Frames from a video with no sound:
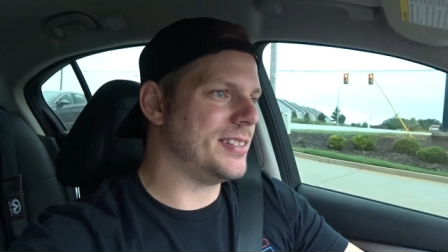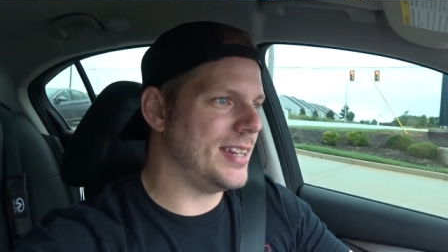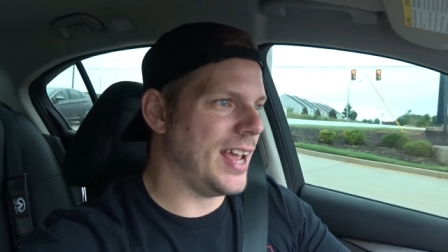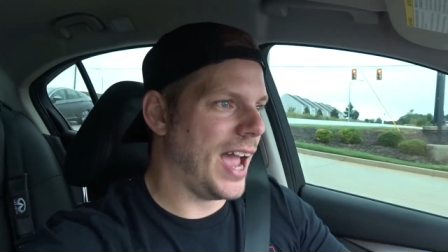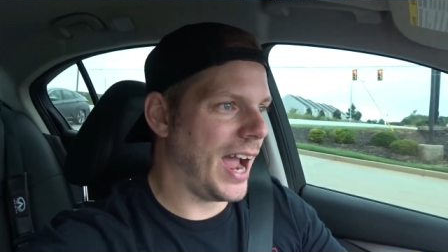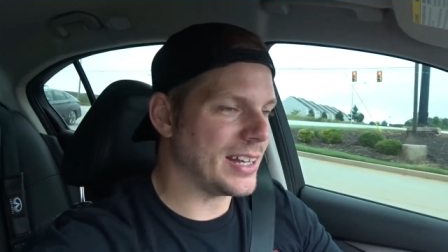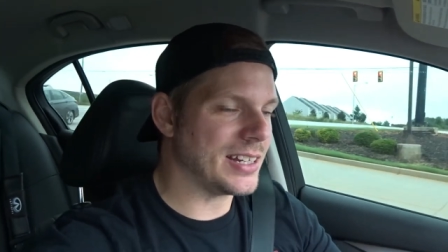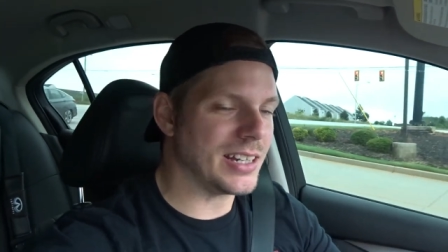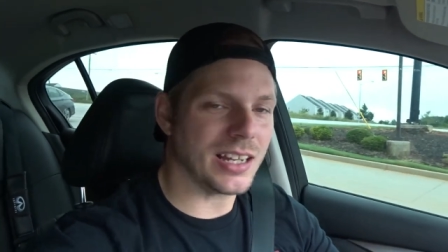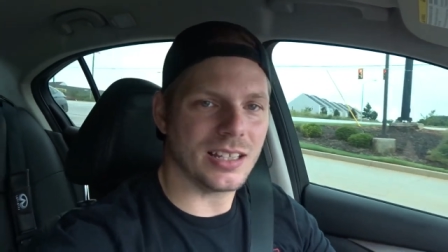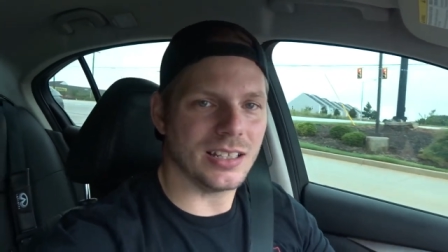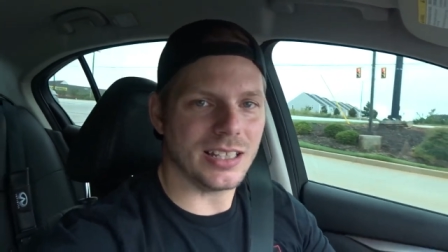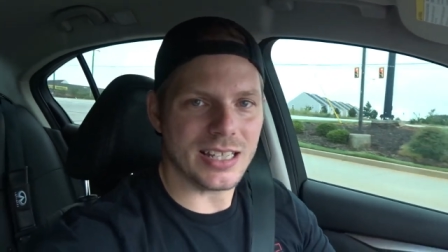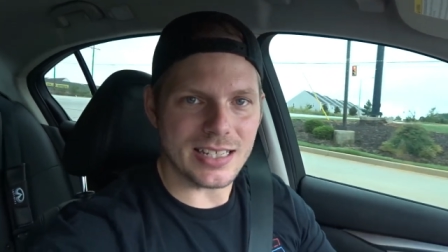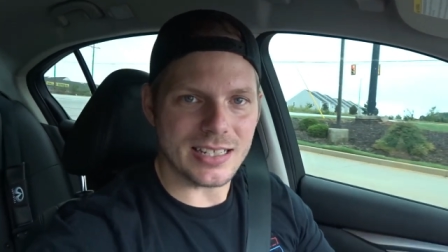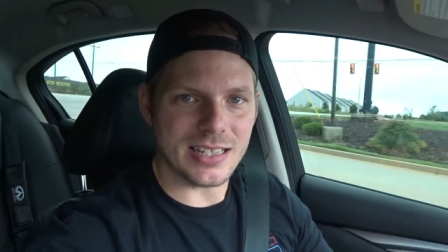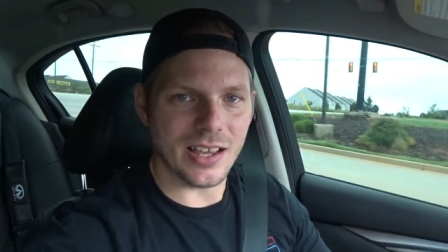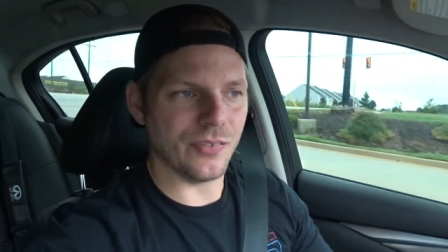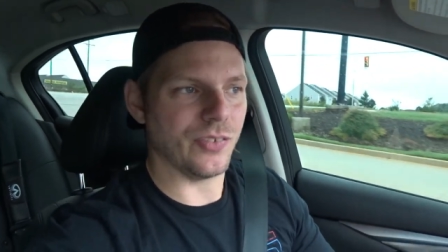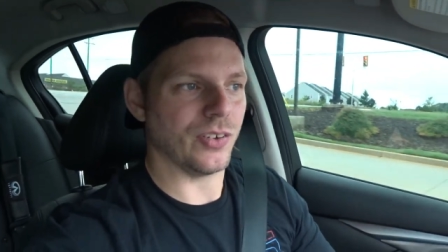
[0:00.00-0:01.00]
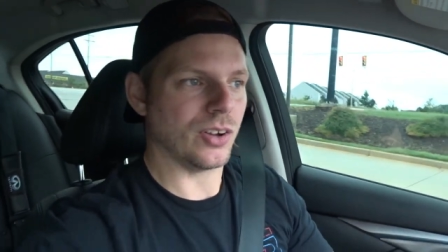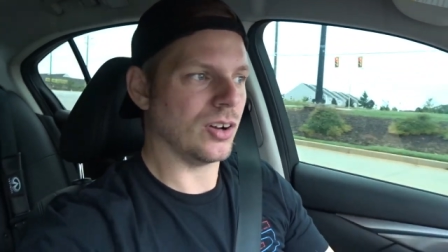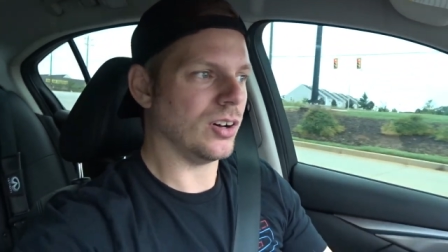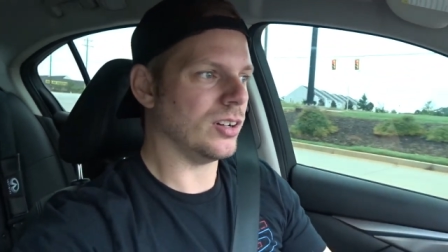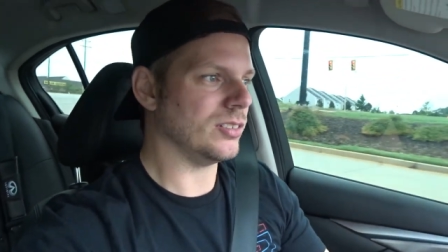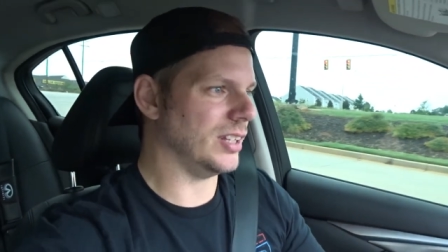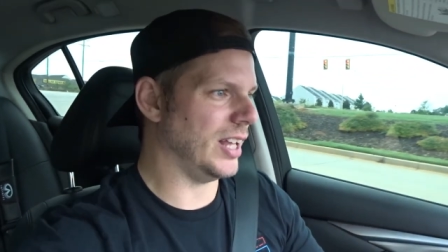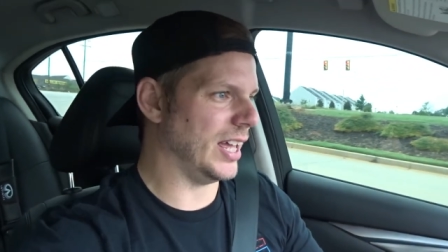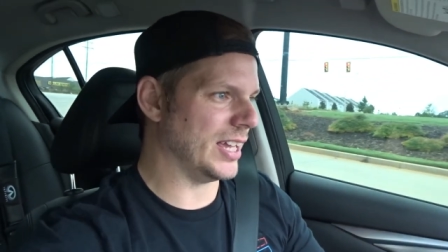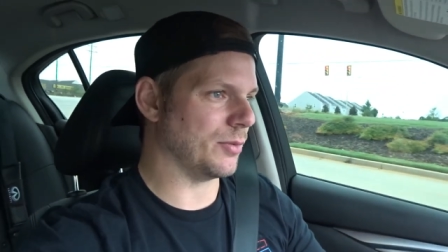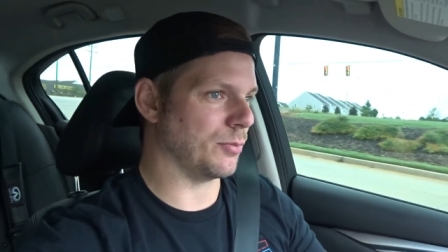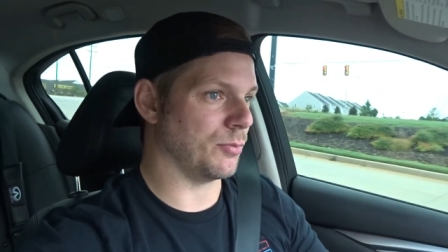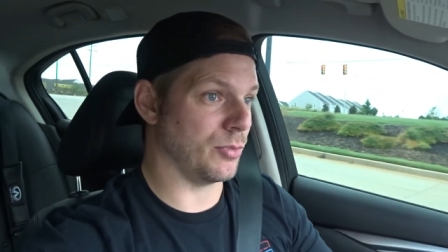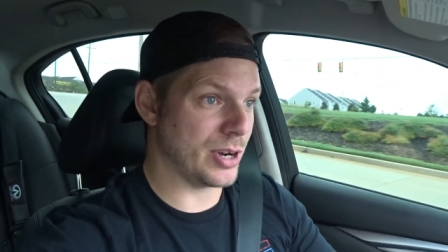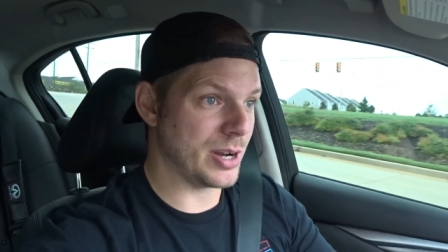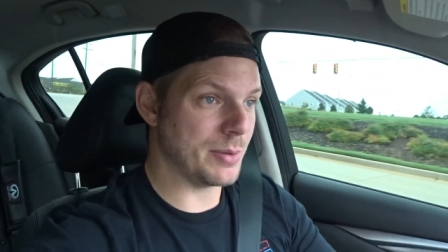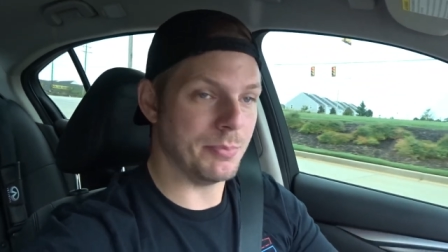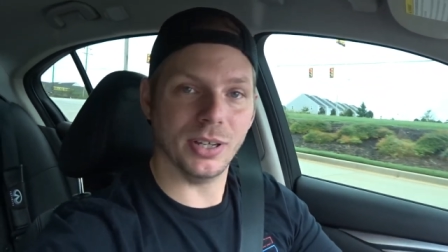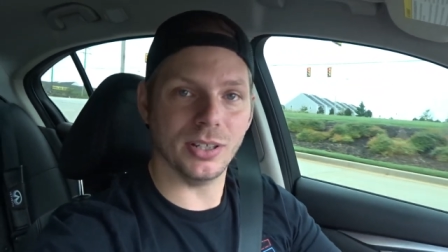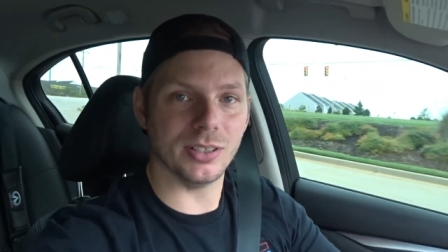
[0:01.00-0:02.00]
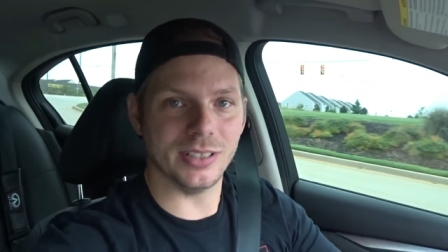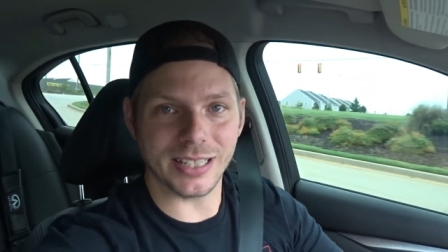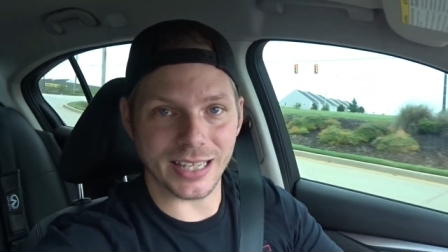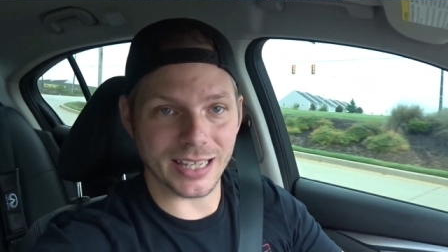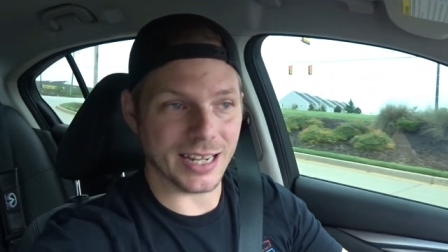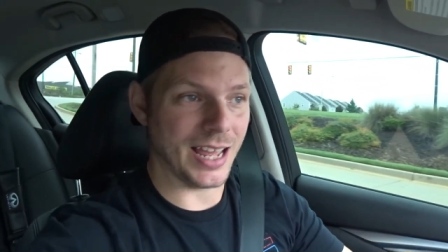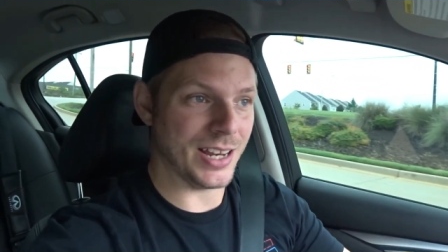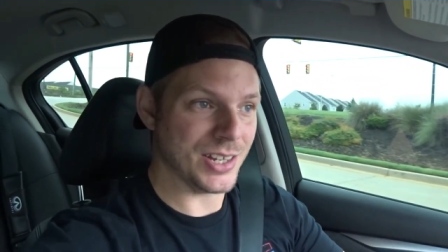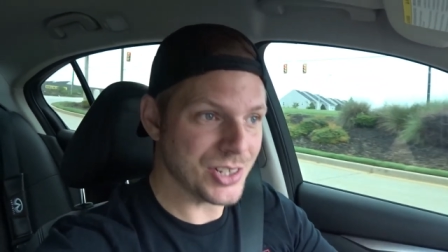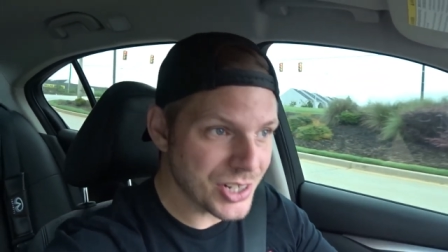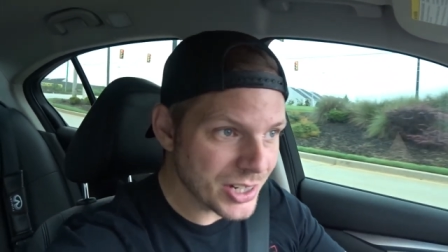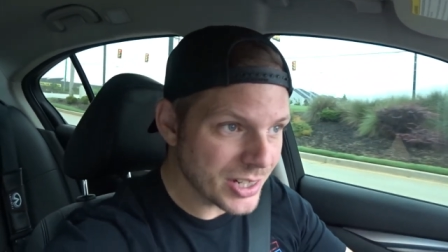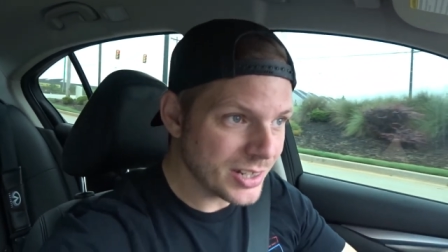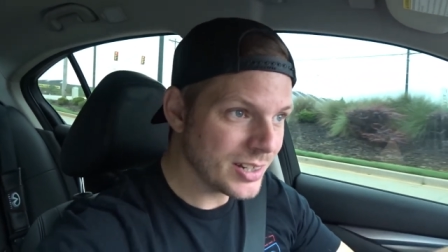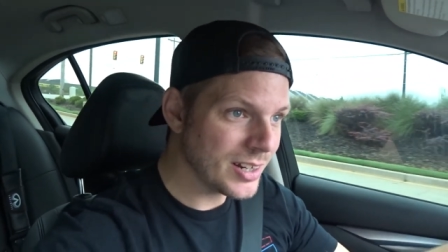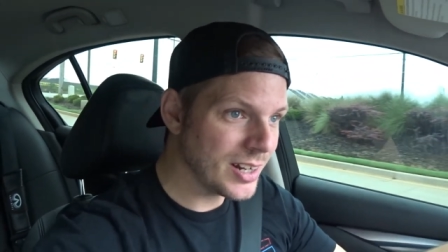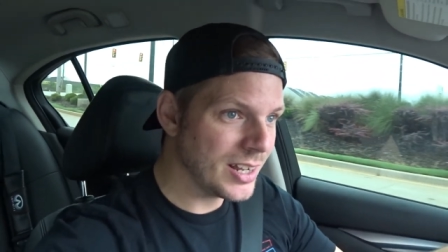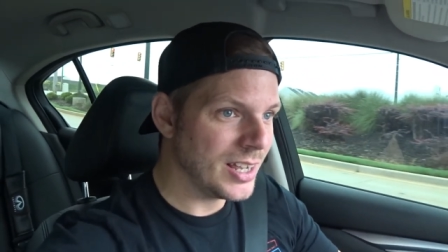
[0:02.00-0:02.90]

technically difficult, like rebuilding an engine.